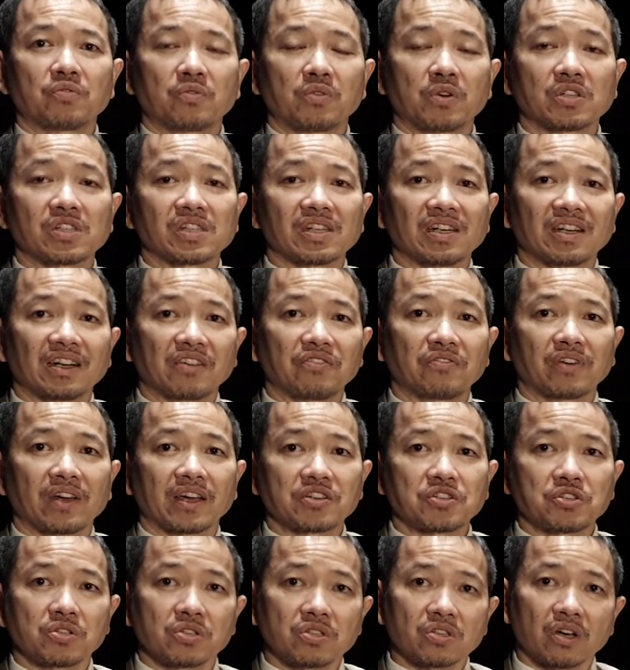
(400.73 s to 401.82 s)
was a
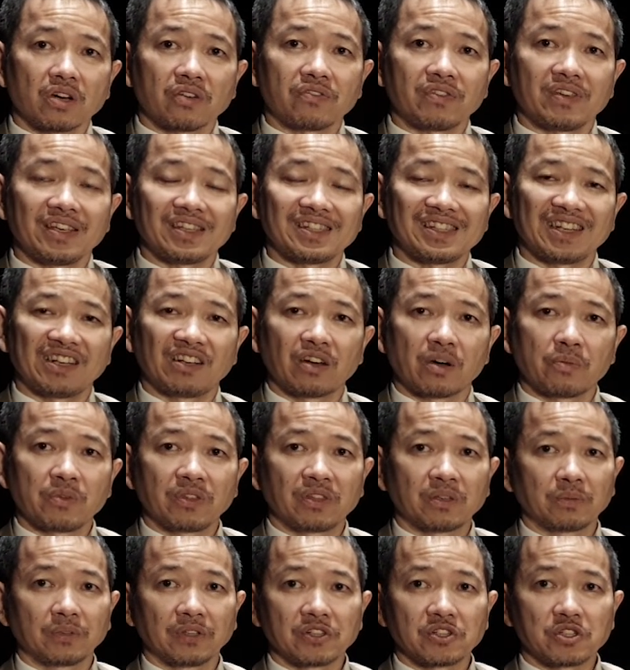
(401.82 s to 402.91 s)
reflection of his
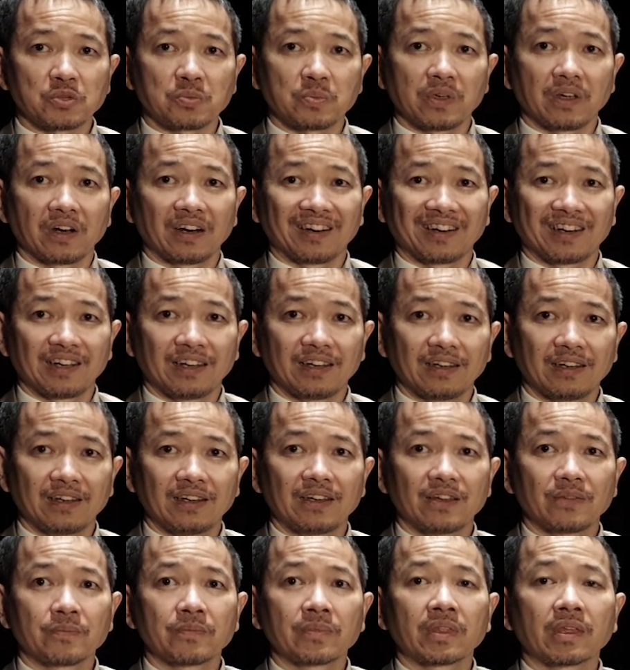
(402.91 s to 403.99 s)
indomitable spirit.
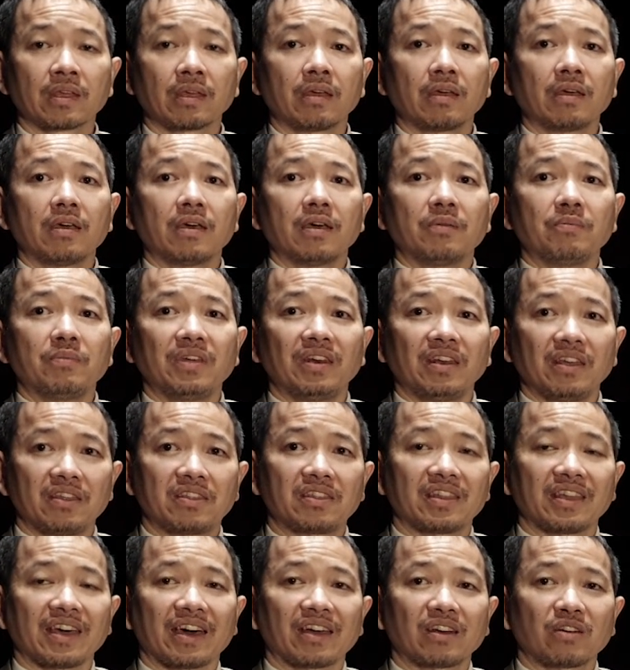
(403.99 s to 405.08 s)
Beneath
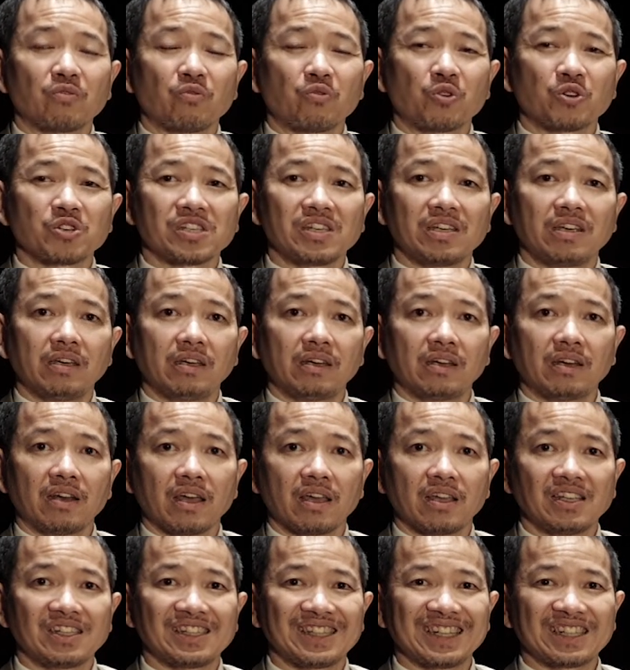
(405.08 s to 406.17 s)
that was hidden
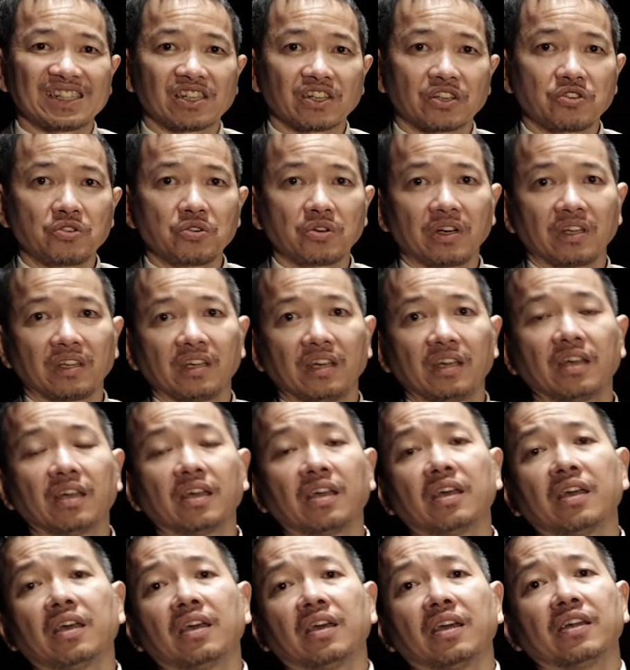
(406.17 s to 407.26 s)
his insecurity
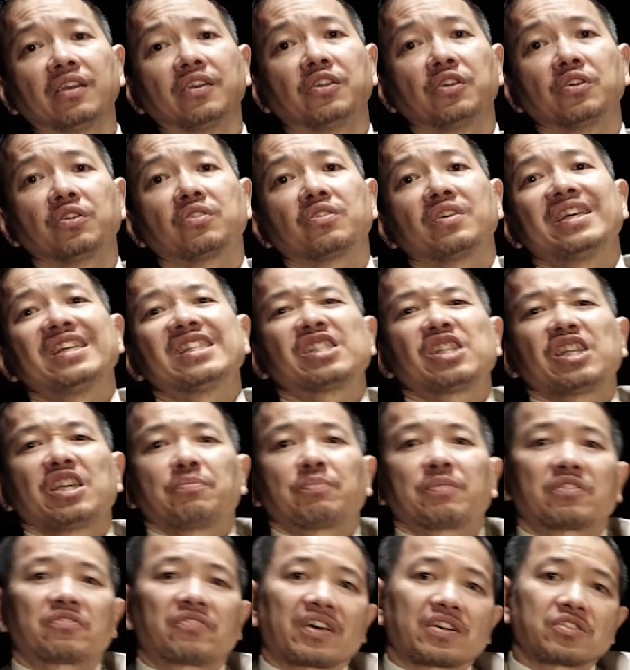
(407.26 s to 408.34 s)
due to his
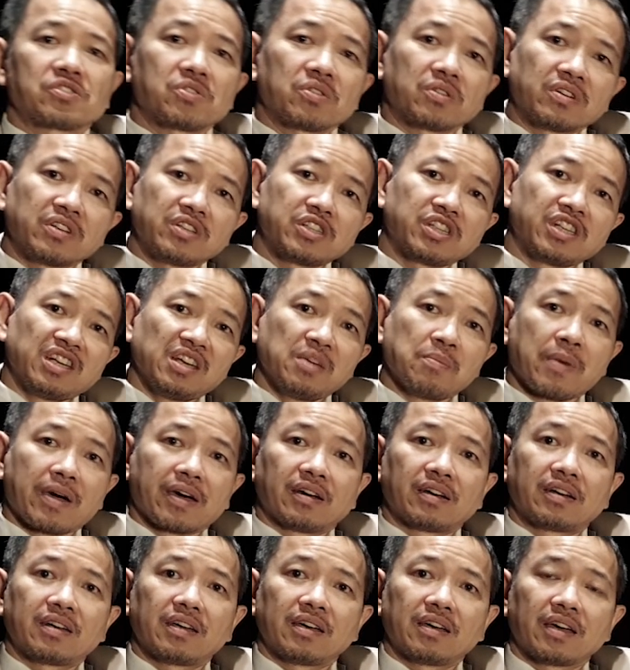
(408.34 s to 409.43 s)
perfectionist
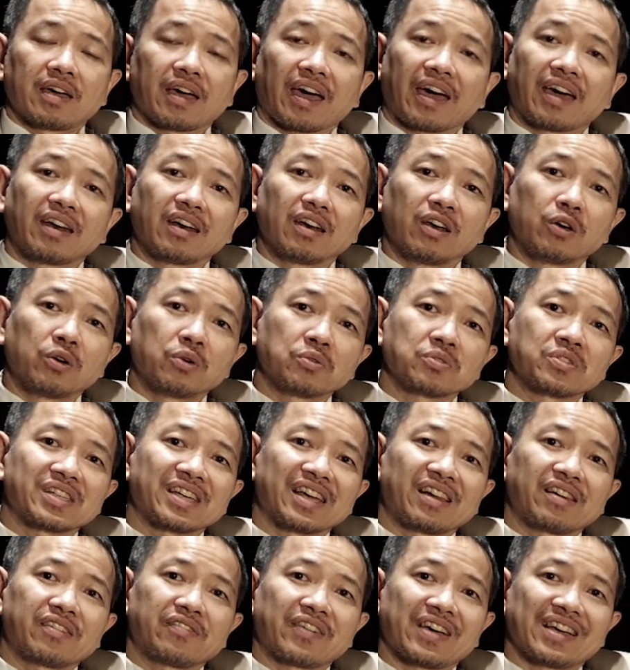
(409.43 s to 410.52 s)
demand and low
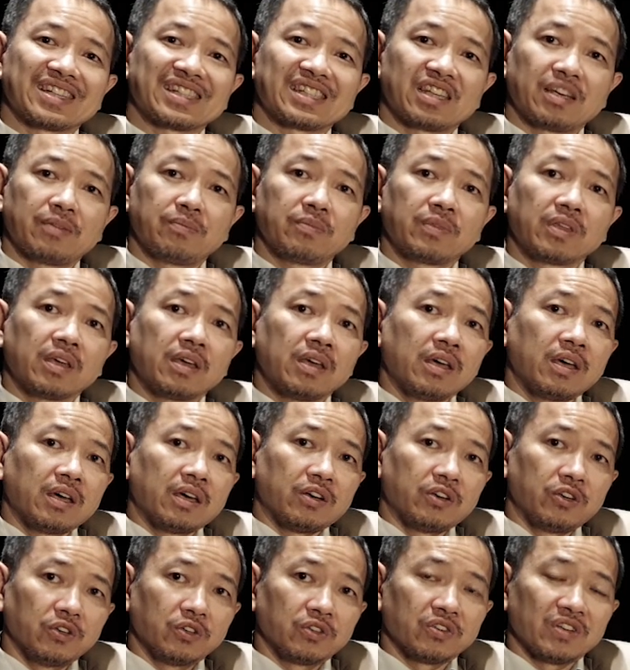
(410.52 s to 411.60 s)
self-esteem
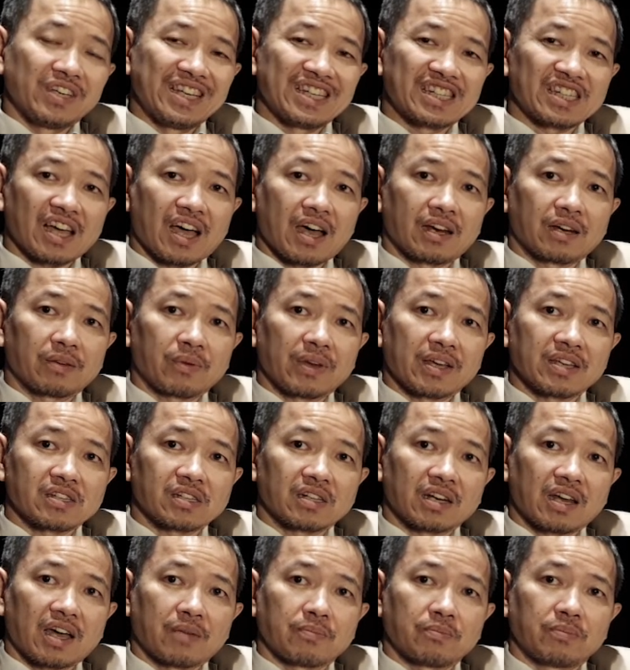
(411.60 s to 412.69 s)
due to his
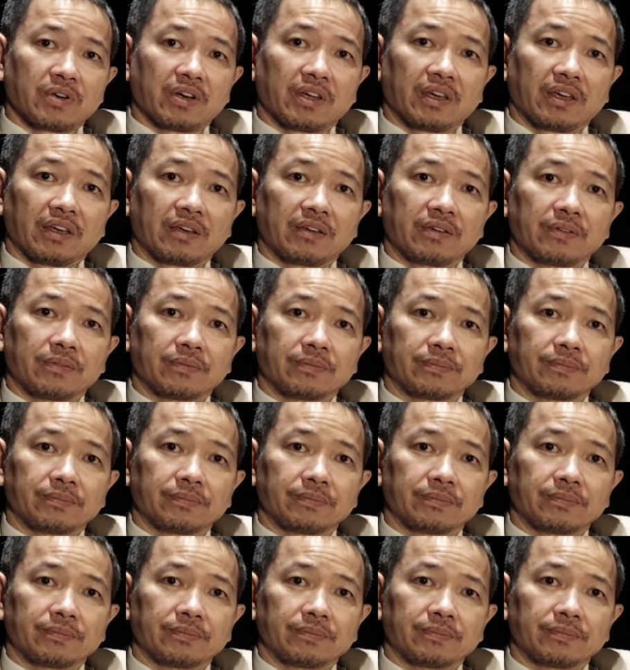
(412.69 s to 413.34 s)
unpleasant upbringing.